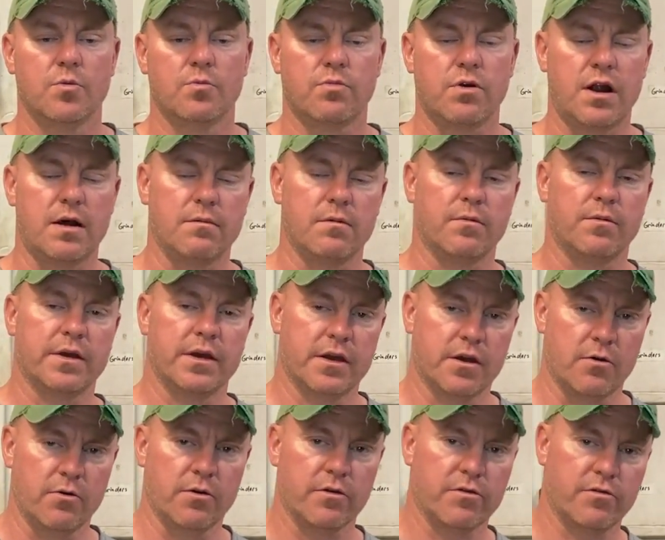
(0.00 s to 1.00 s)
Probably
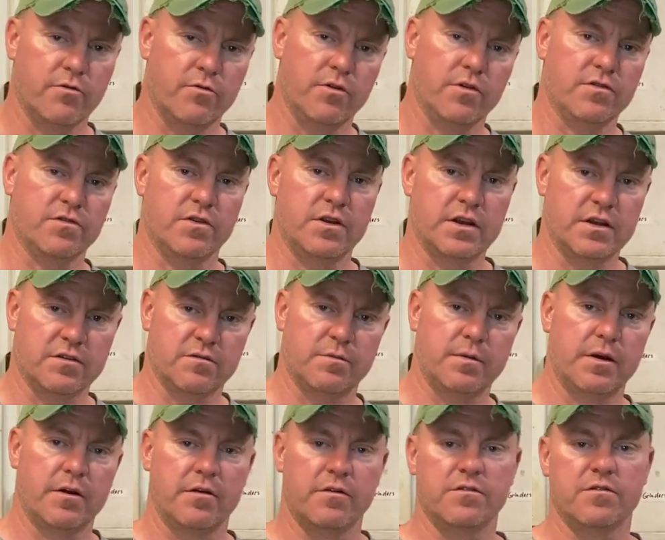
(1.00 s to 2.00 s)
going through this in
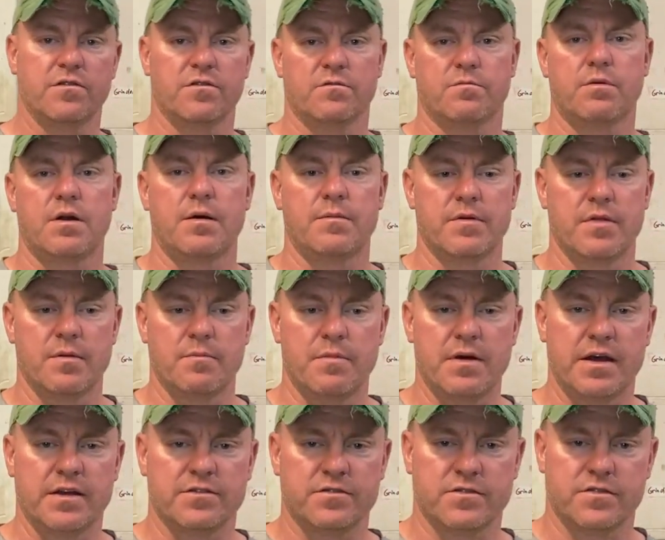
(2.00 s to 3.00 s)
experience is probably the
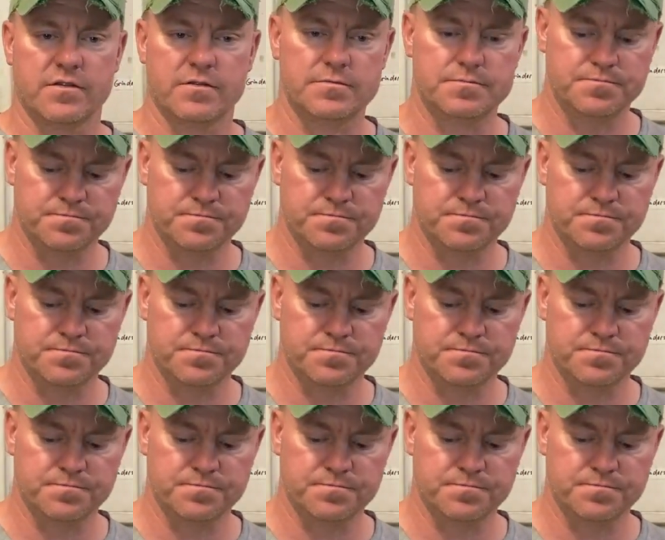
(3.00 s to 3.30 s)
best